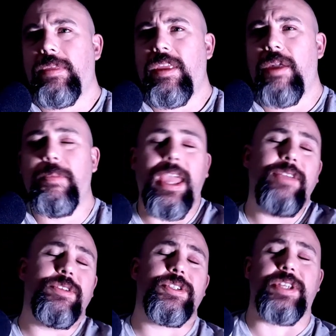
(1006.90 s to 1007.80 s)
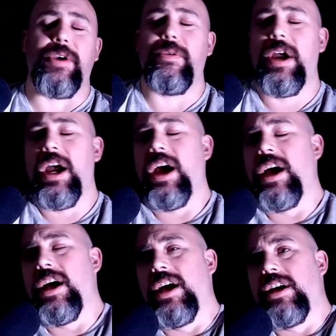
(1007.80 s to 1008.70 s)
But even still.
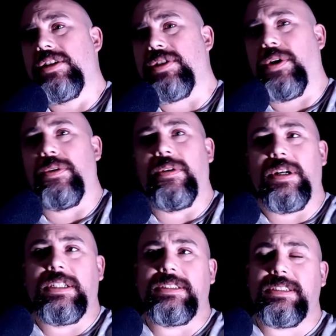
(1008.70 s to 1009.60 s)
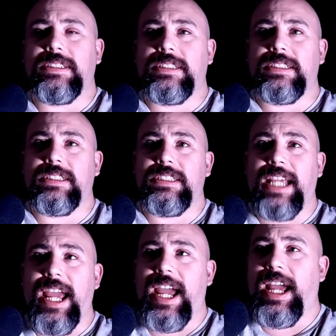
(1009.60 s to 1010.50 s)
So,
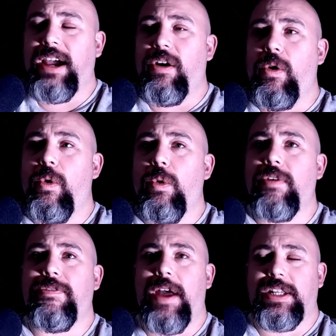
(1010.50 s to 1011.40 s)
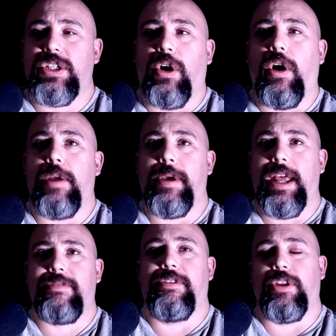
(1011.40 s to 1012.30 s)
yeah, all of that time and
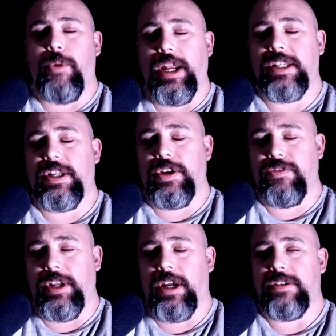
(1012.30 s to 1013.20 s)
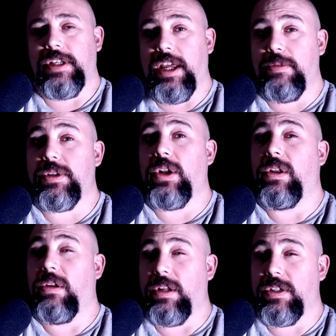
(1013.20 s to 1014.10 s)
effort that went into those videos, and it was a
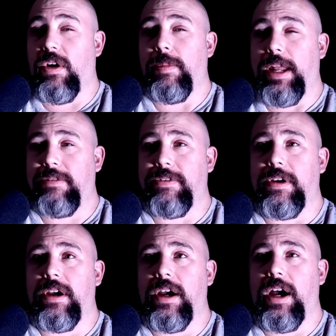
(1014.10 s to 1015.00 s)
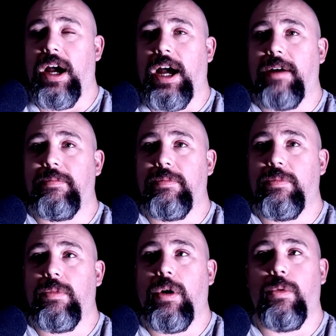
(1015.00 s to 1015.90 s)
lot of time and effort,
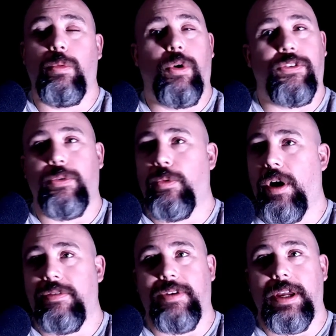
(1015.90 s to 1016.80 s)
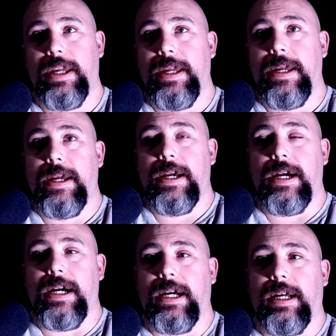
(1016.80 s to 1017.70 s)
wasn't worth it.
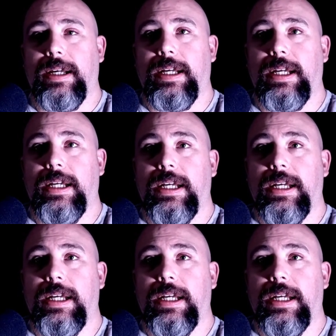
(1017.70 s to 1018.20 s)
And